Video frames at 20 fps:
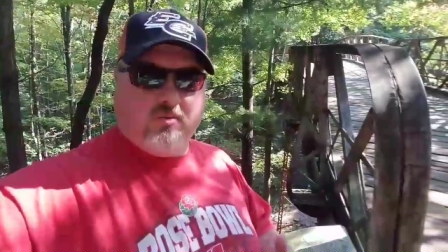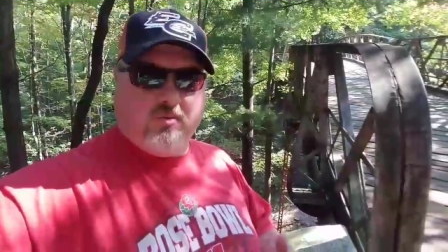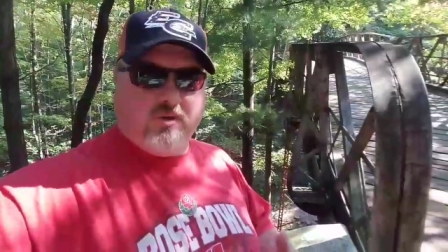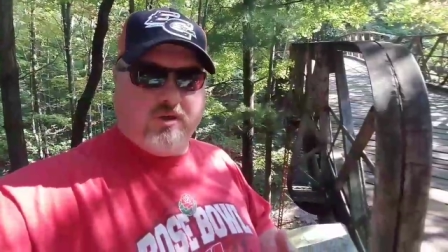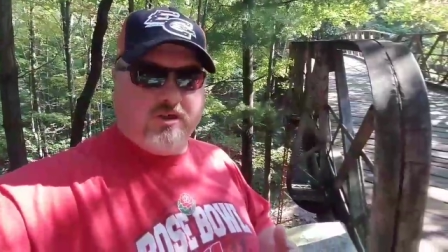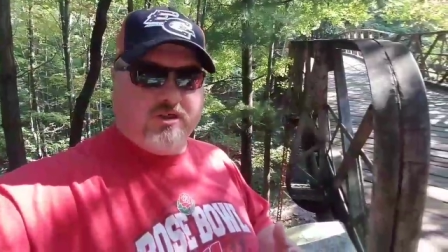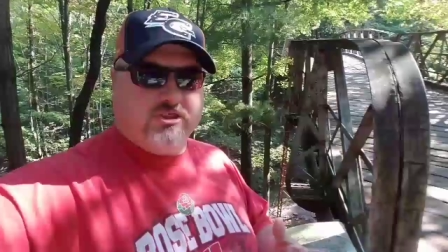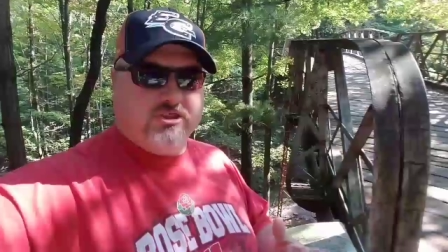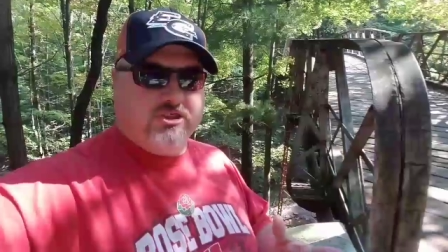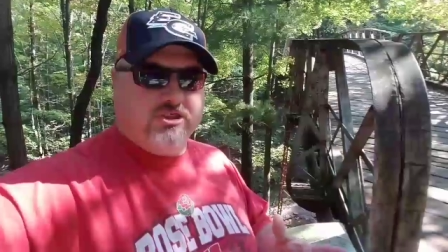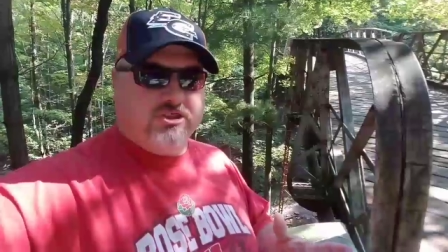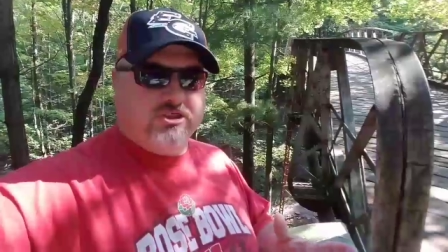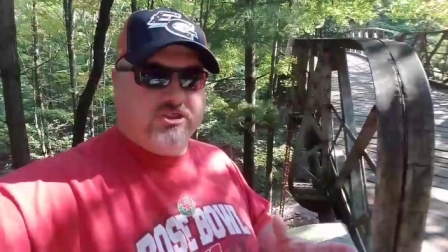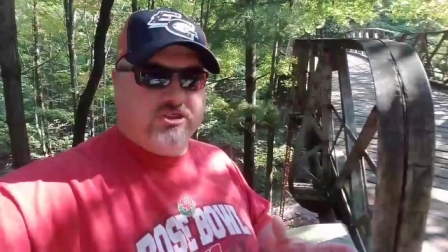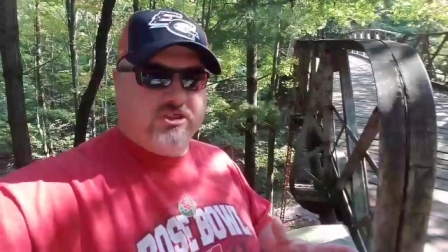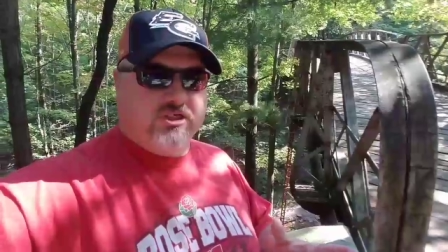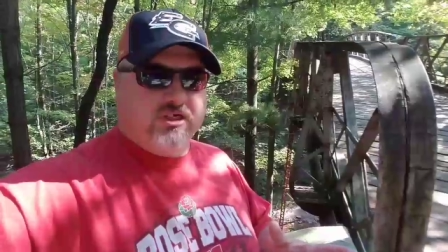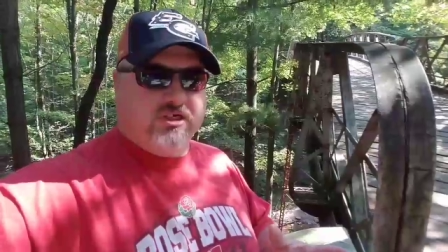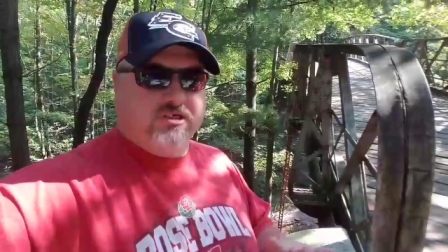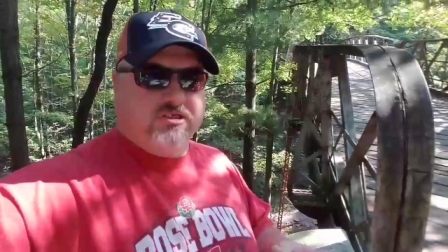
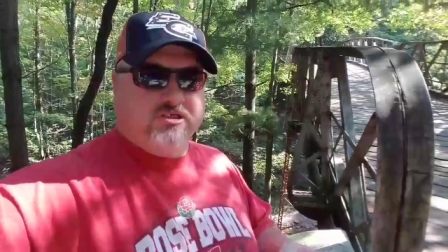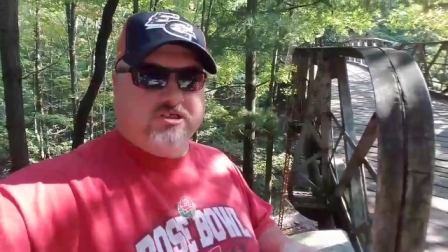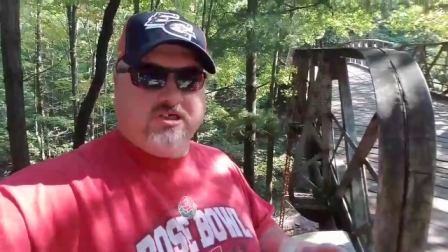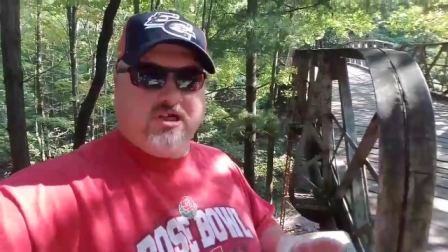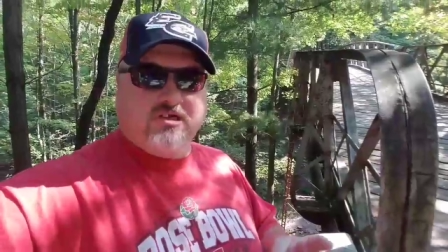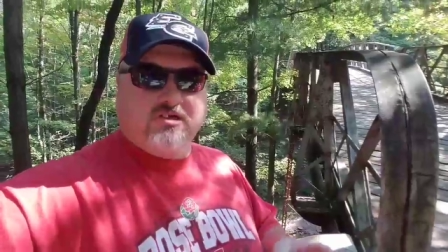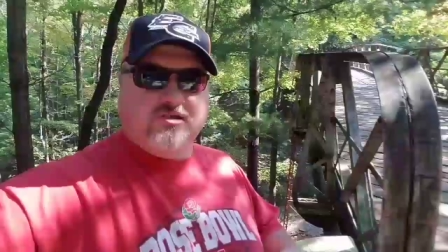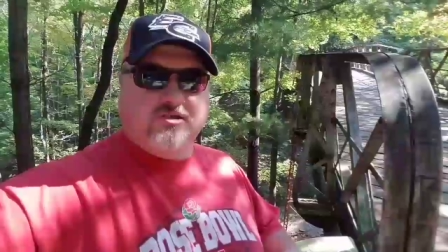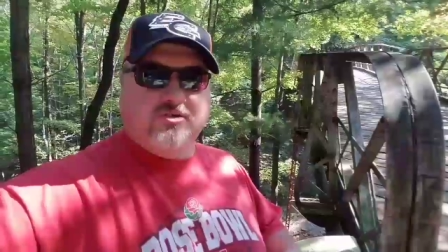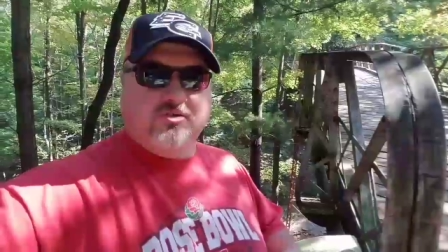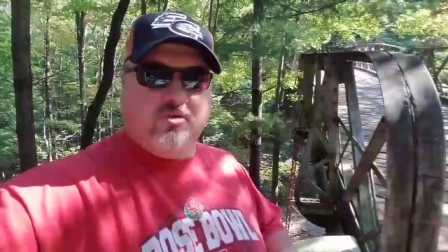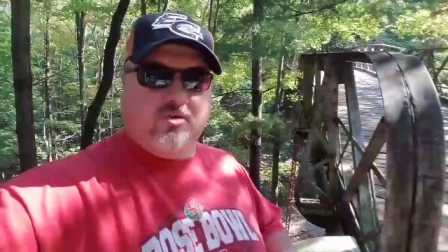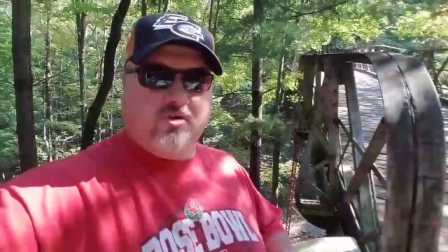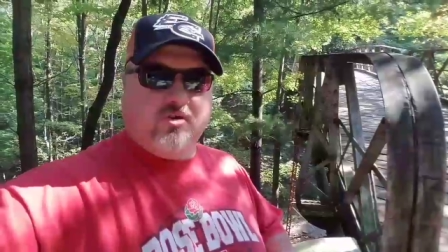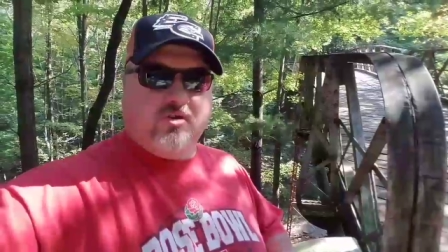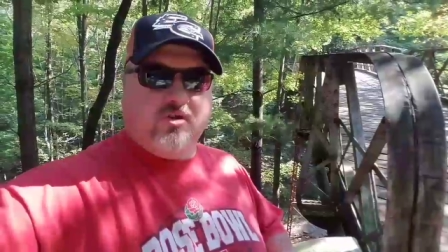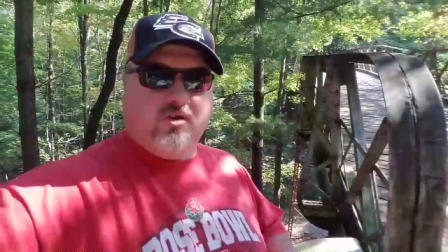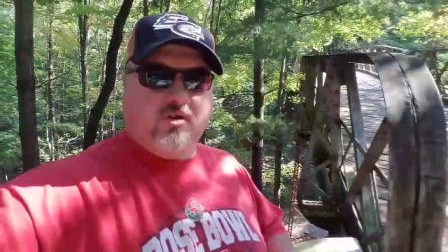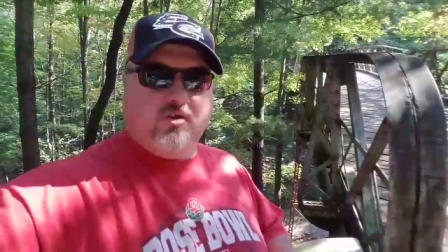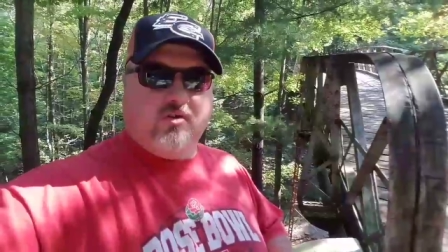which is just
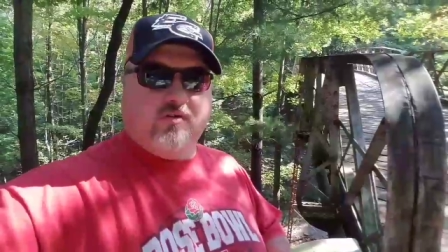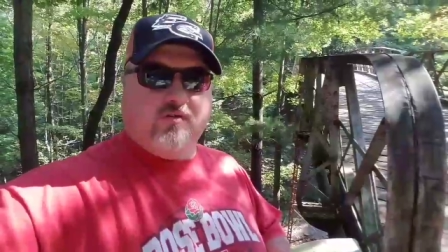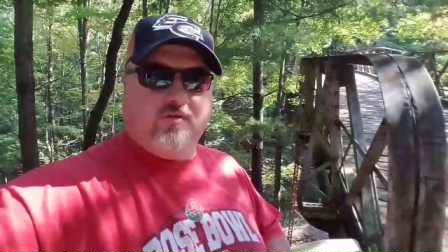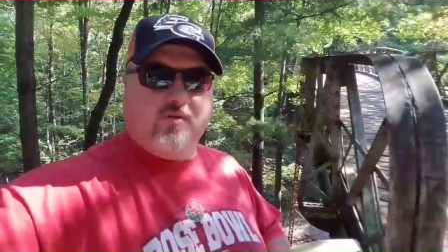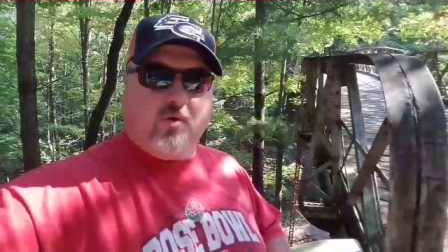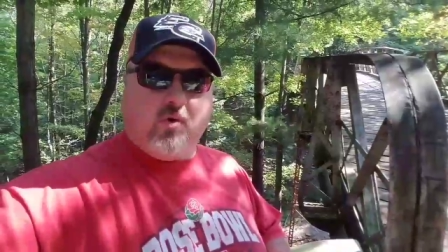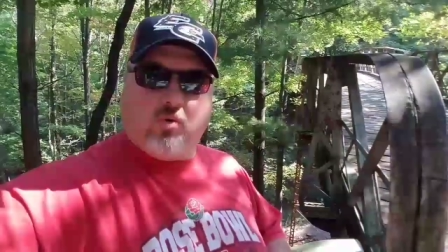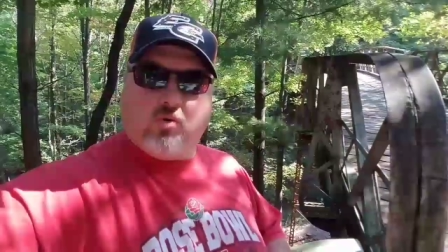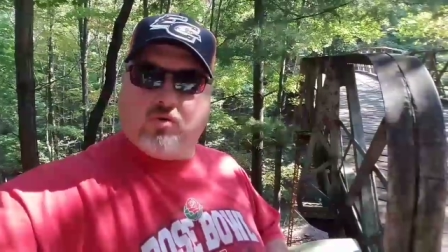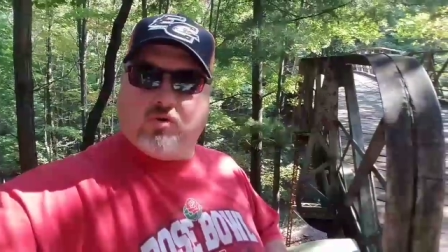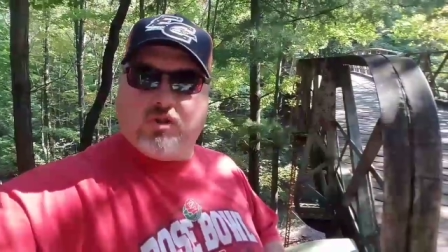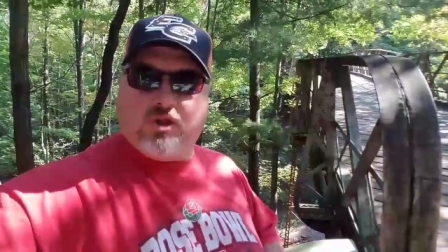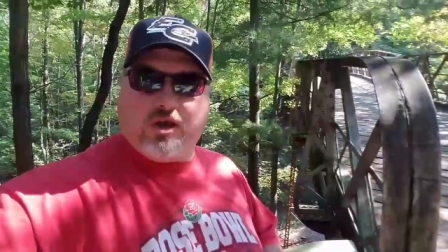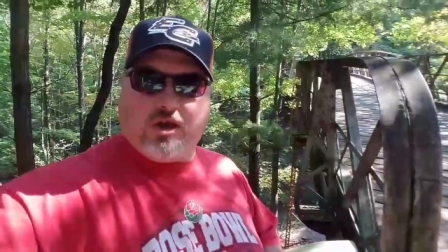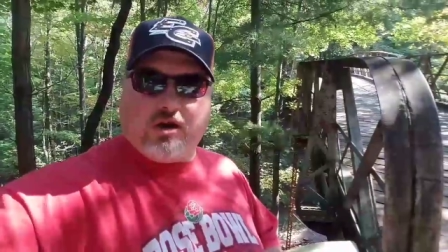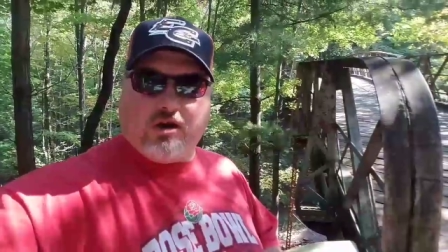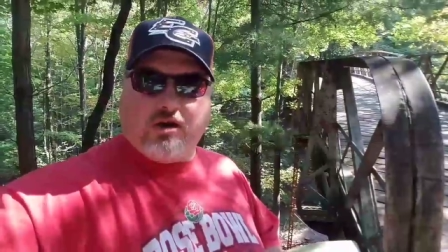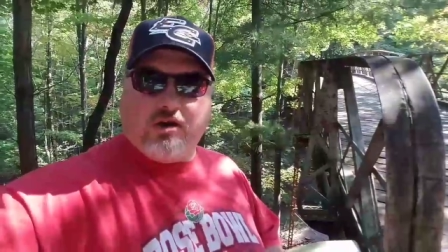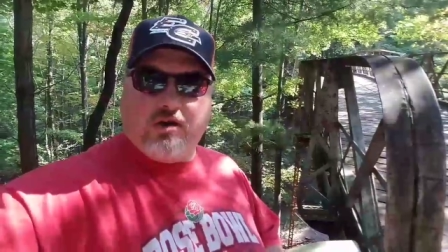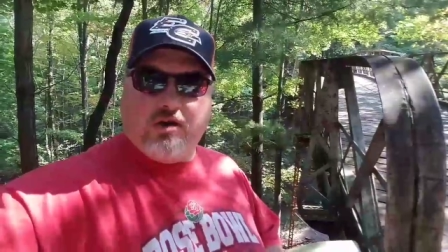north of Eau
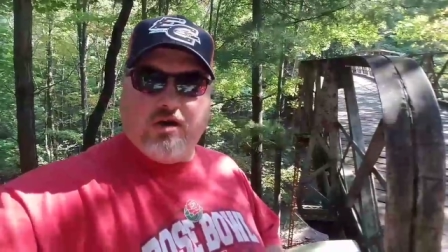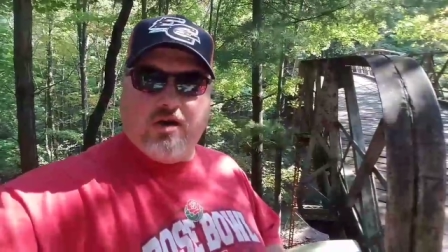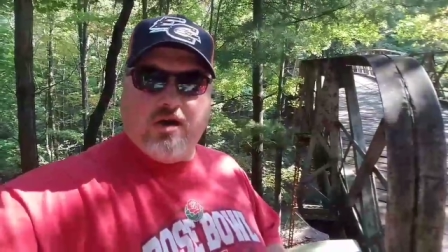Claire.